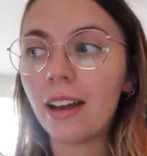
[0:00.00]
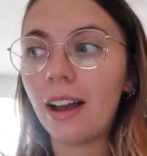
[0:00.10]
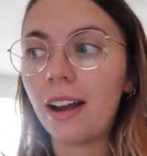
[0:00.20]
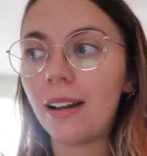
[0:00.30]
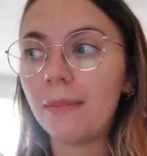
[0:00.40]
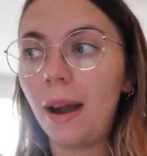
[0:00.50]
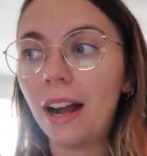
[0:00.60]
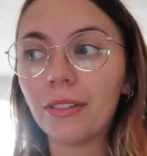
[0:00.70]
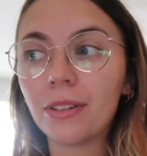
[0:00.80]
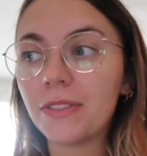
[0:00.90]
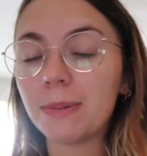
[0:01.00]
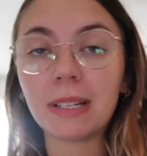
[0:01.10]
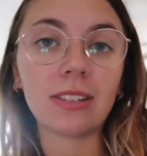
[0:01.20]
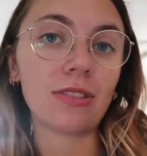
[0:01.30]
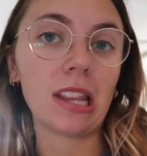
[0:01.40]
Um, I don't know if it's
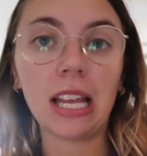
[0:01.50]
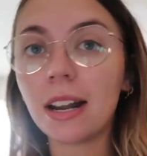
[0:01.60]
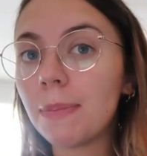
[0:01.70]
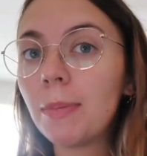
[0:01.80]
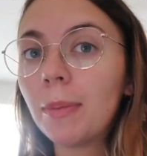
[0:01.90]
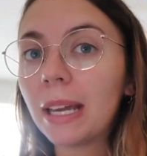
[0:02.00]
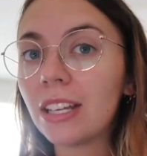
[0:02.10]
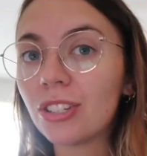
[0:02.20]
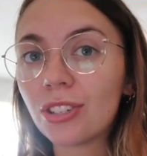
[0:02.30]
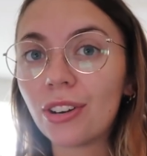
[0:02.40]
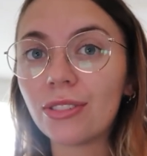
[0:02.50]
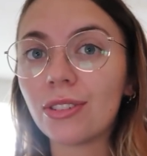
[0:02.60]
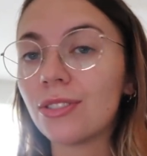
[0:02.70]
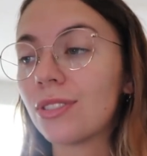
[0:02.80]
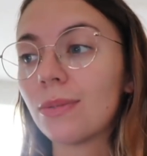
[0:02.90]
because there's a lot of people making shirts
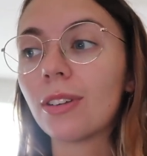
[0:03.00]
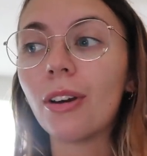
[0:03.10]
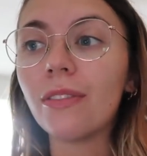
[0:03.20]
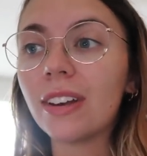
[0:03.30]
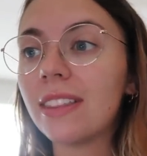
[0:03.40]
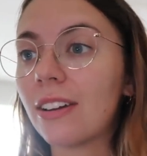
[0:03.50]
or just with COVID,